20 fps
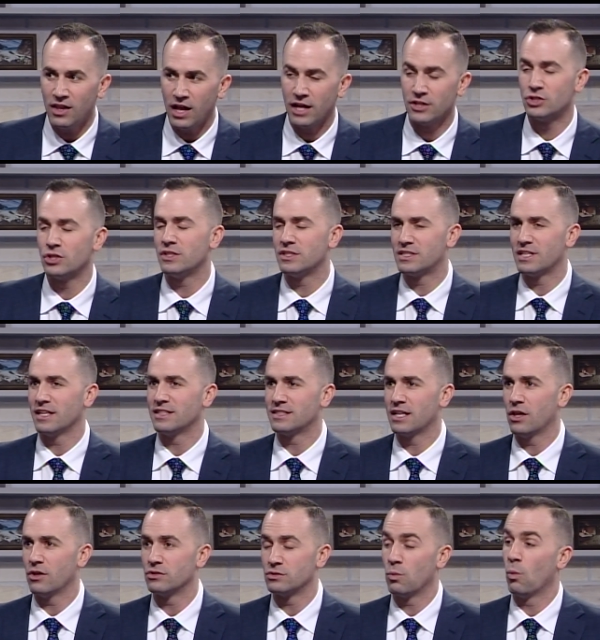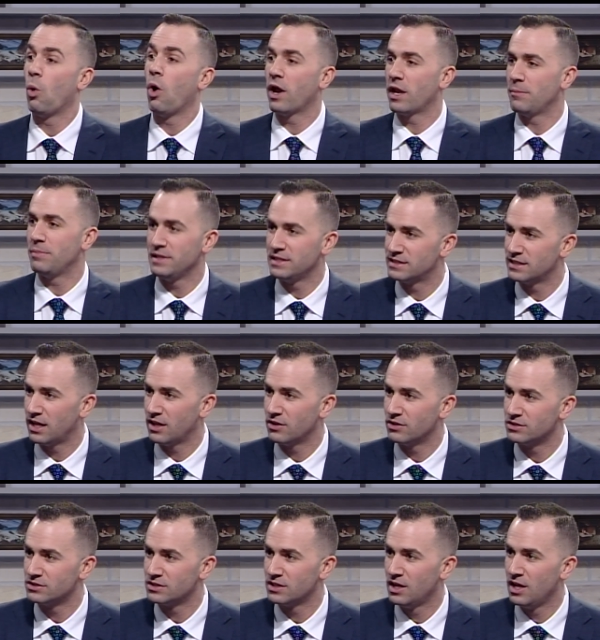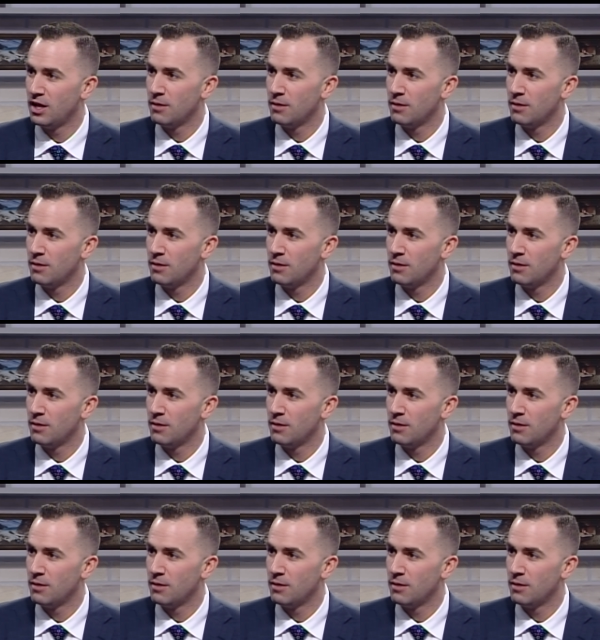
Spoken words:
I shouldn't say sellers, want to be sellers.